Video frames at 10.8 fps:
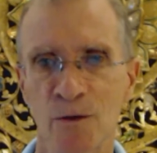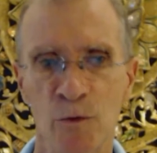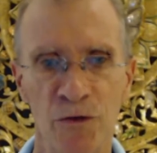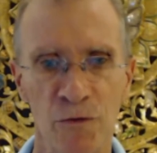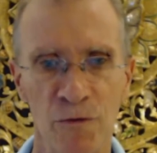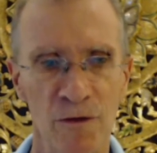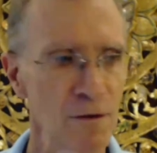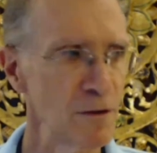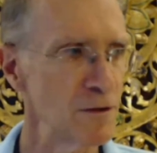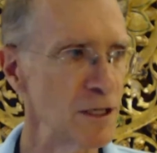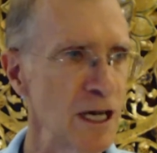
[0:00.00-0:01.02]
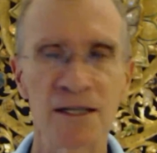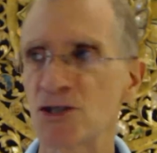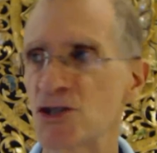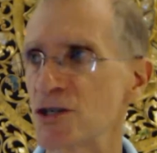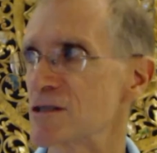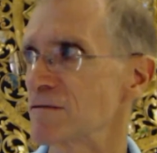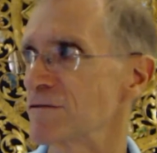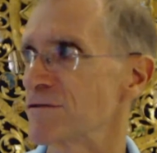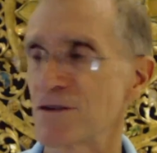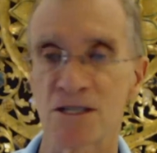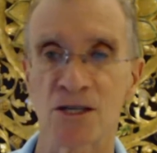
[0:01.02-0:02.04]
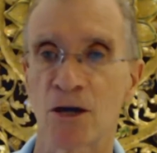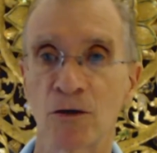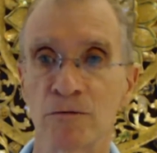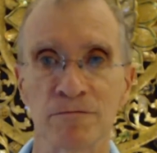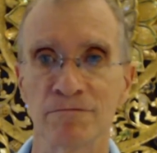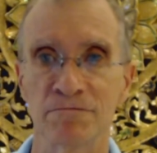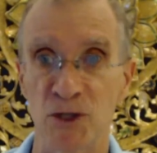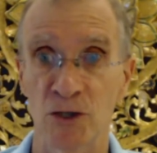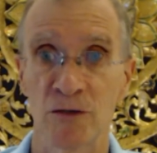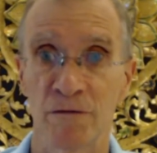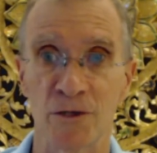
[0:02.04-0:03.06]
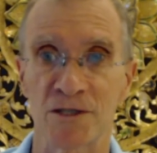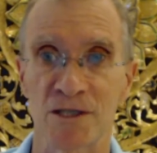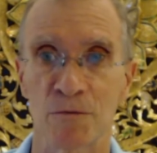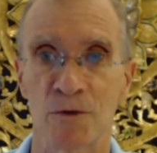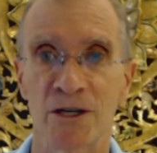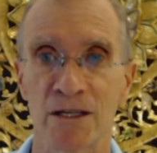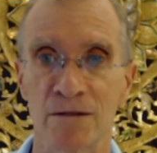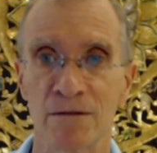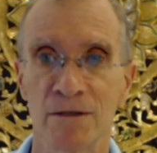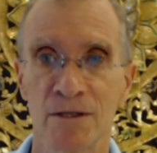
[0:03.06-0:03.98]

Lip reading: with the energies of this whole universe that we're in